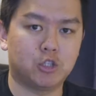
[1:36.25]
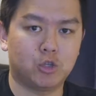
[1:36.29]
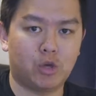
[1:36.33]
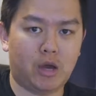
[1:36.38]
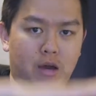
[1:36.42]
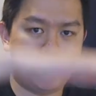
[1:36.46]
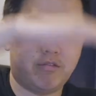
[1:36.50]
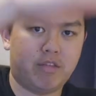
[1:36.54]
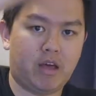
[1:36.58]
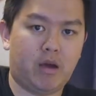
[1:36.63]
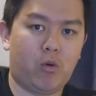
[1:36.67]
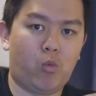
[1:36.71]
you
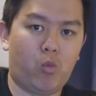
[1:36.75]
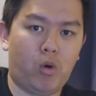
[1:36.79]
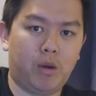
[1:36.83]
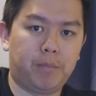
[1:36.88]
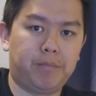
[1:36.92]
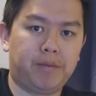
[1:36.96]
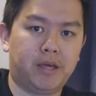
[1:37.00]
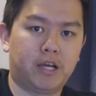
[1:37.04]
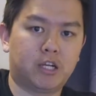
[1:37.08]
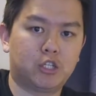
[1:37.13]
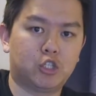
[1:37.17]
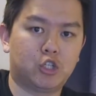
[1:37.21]
have that one
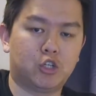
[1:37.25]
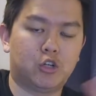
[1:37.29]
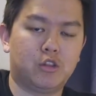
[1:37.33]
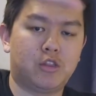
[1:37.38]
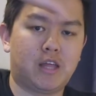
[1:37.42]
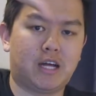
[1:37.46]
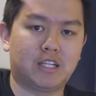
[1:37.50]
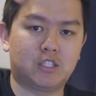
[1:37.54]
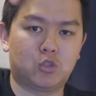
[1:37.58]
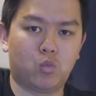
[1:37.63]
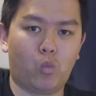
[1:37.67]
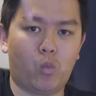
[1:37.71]
picture,
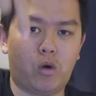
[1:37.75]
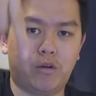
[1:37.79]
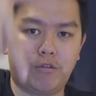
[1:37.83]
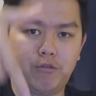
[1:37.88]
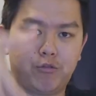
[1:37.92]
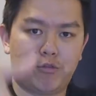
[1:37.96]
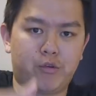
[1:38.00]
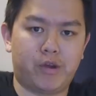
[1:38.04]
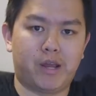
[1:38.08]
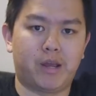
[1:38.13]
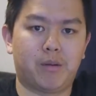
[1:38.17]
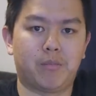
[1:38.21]
that's one
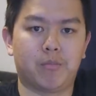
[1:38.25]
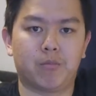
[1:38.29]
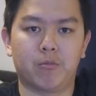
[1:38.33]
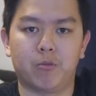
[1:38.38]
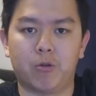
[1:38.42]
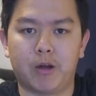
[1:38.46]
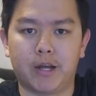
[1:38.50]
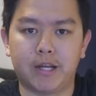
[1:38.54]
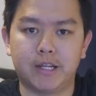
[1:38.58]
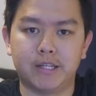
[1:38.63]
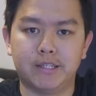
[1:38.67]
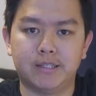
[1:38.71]
frame,
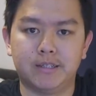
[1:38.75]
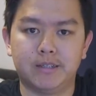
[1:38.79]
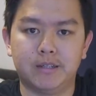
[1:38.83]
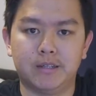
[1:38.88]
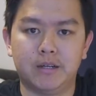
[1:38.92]
right?